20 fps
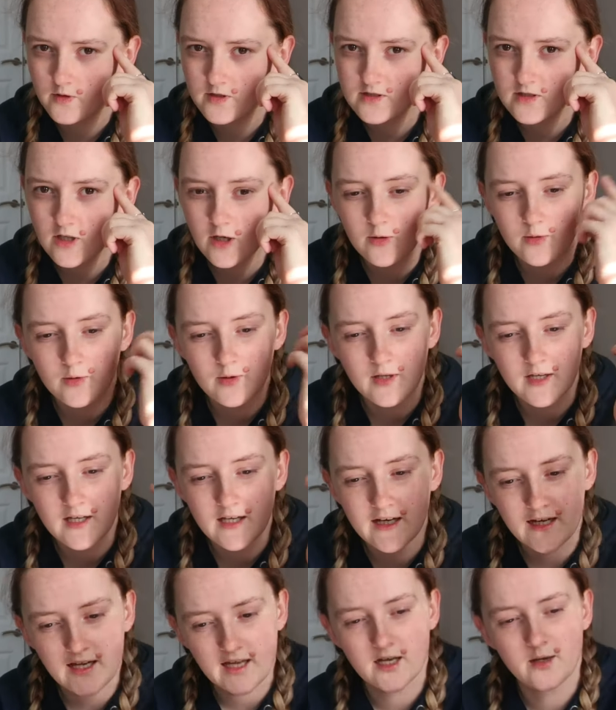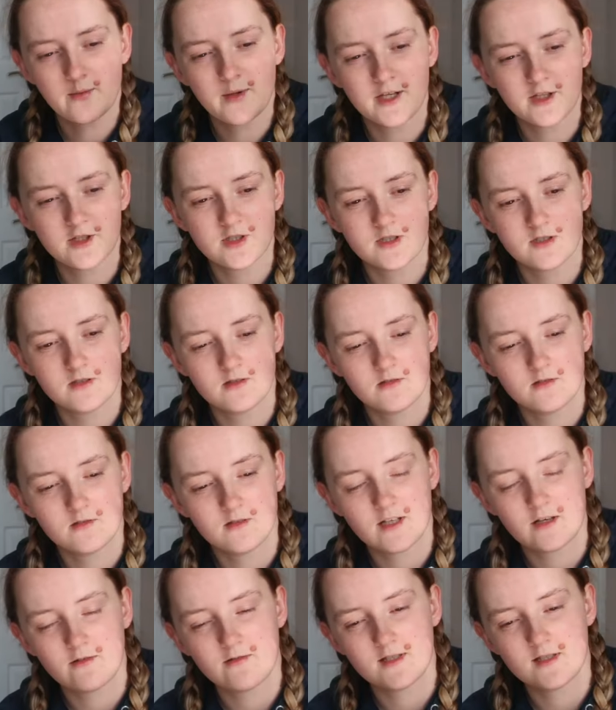So in animation
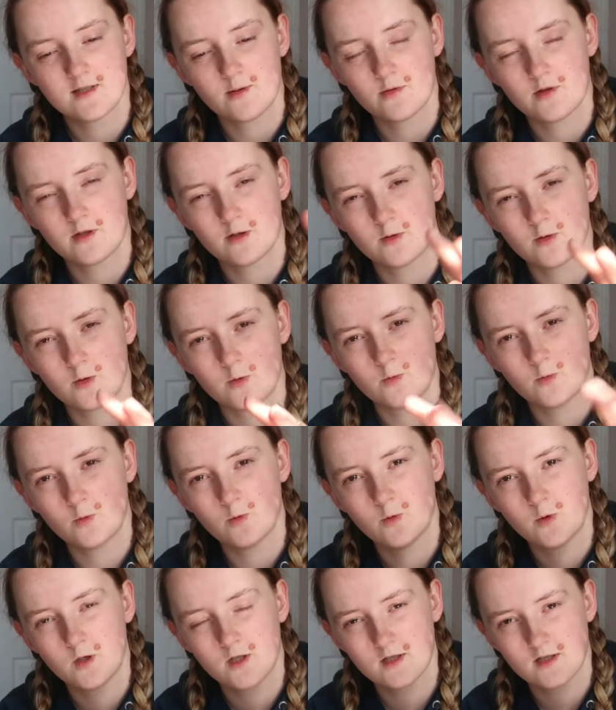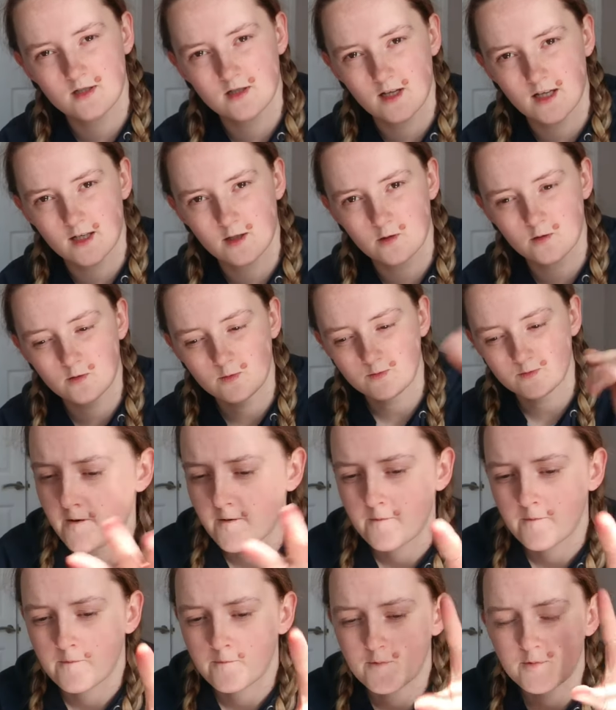there is something called a walk cycle,
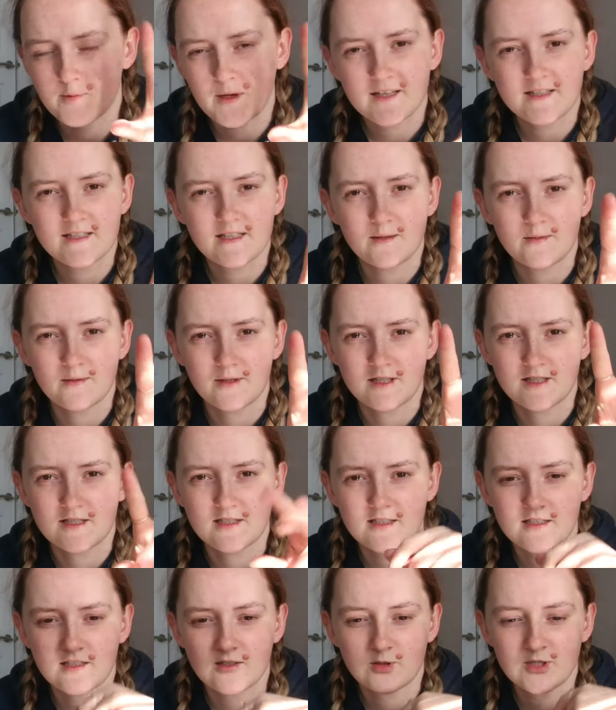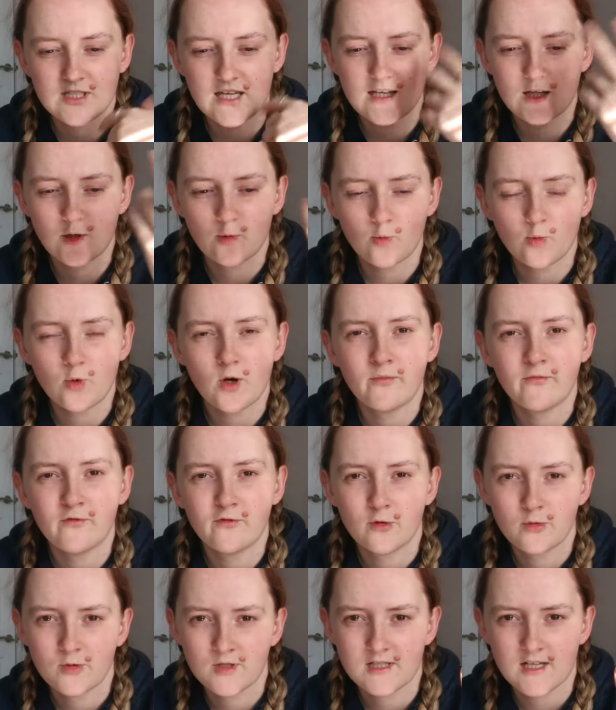basically means taking one
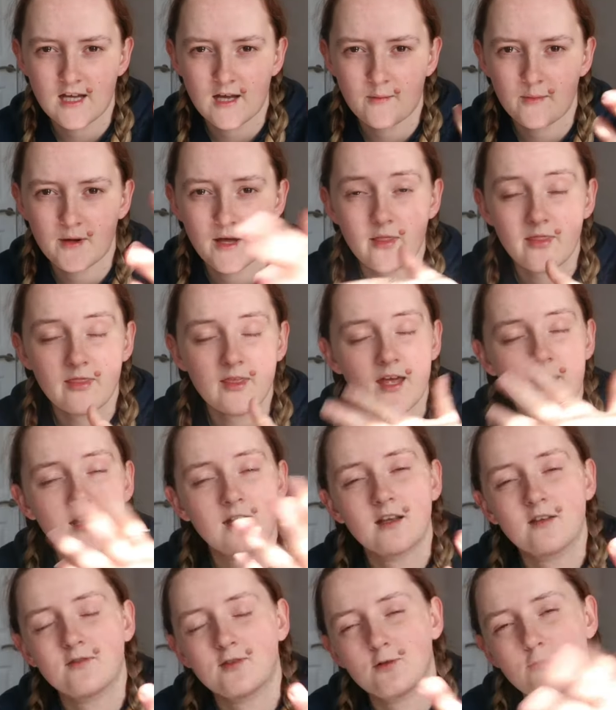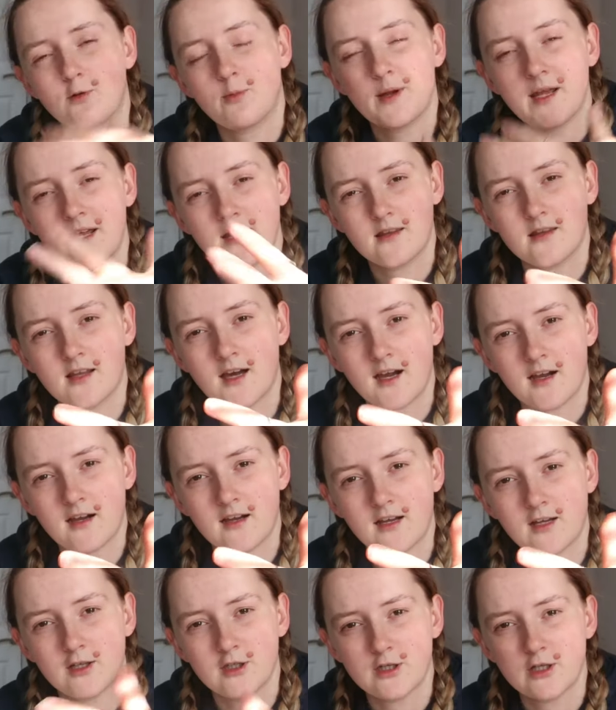full step, and then if you repeat that
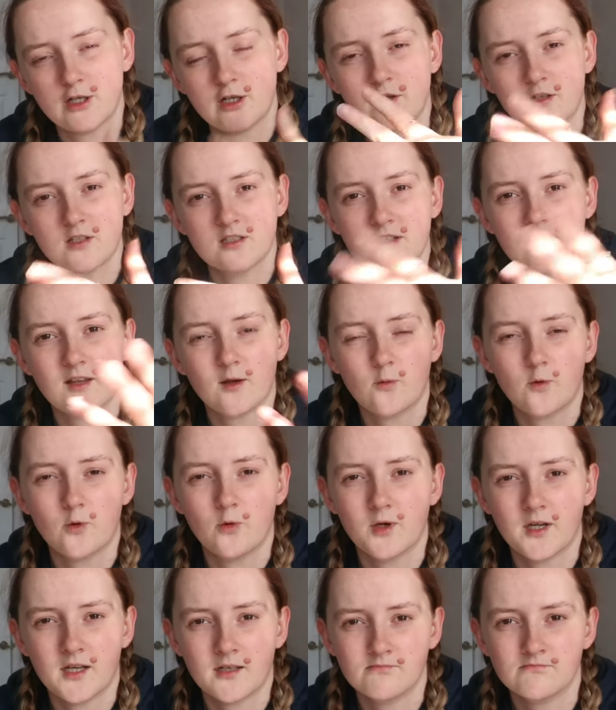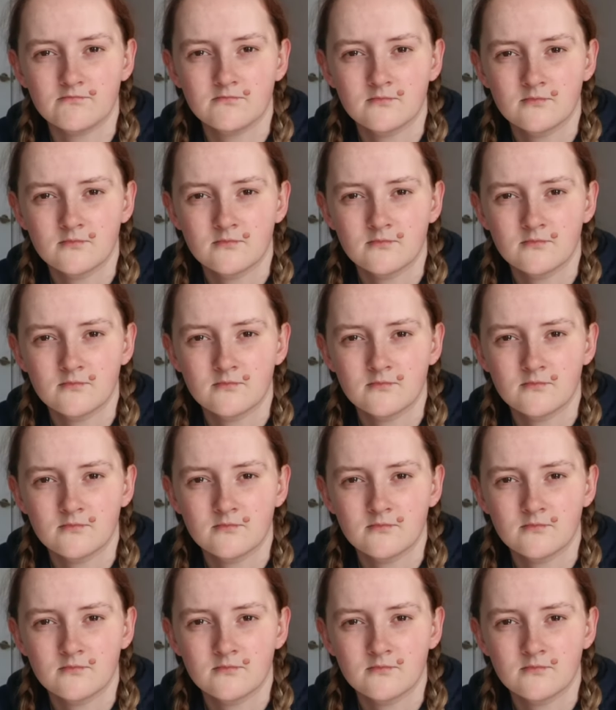it looks like they're walking,